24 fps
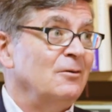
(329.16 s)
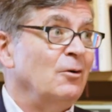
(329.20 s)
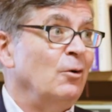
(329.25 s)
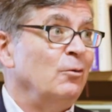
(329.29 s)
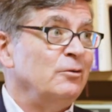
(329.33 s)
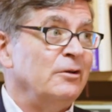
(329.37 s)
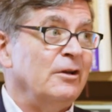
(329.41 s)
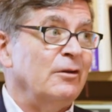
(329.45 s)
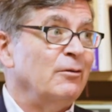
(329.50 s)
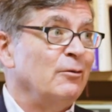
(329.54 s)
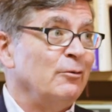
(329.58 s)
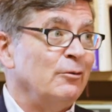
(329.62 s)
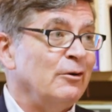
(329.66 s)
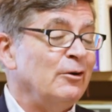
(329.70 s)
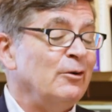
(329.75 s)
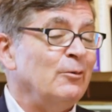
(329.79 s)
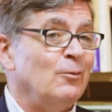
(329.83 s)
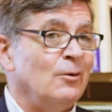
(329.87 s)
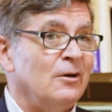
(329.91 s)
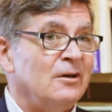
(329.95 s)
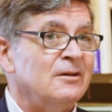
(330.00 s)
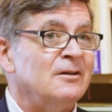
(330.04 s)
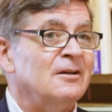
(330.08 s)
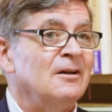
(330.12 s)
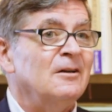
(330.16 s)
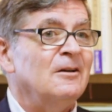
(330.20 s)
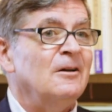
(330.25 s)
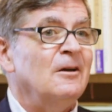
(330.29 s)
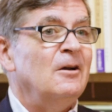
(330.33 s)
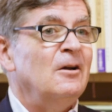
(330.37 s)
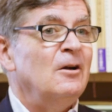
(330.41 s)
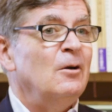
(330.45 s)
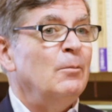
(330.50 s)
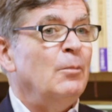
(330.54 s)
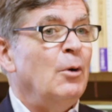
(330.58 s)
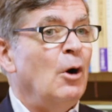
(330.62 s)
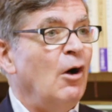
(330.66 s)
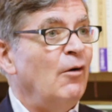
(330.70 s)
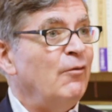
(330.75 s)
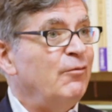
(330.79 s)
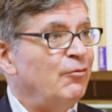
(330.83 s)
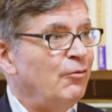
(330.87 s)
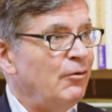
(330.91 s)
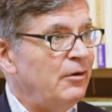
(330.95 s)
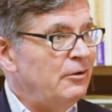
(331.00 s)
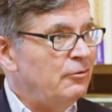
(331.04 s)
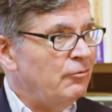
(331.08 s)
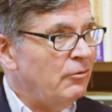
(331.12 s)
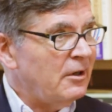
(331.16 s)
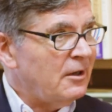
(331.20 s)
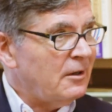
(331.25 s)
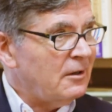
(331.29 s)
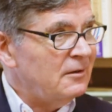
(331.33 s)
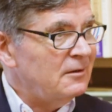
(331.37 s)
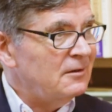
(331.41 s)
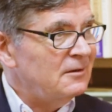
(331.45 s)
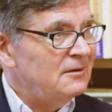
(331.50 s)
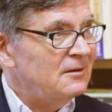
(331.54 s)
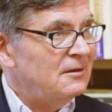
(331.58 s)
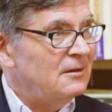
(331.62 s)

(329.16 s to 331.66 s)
only 31. Paul Friedrich,